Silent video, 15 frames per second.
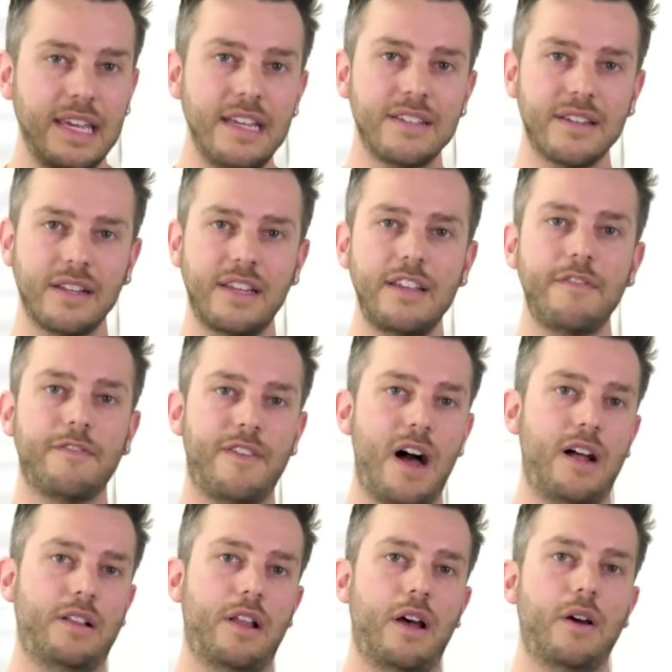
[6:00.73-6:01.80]
easily
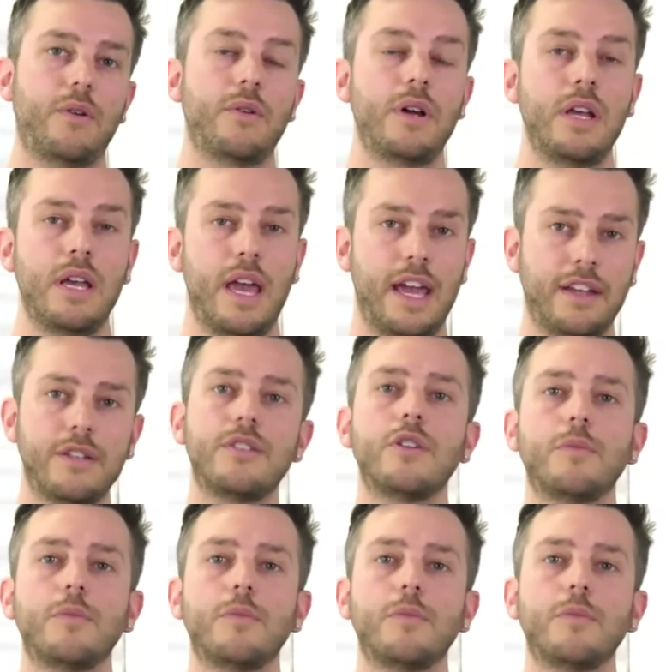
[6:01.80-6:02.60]
follow and